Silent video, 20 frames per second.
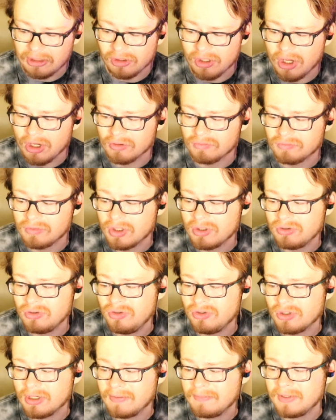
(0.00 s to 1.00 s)
long road
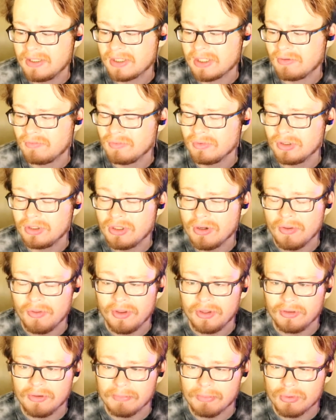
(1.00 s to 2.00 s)
trip because I really don't
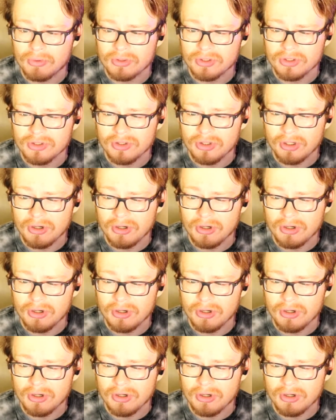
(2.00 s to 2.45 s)
think the border's going